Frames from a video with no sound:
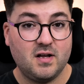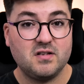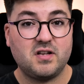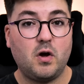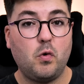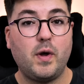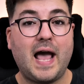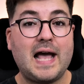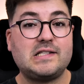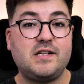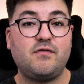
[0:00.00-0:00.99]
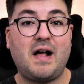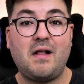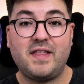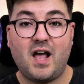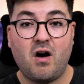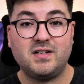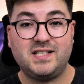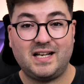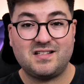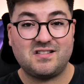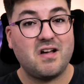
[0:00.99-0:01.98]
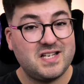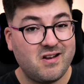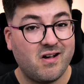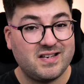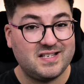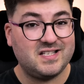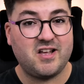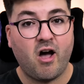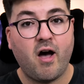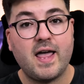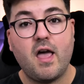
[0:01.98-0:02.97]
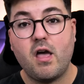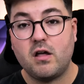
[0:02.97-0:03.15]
So we actually found the RTX 3090 Ti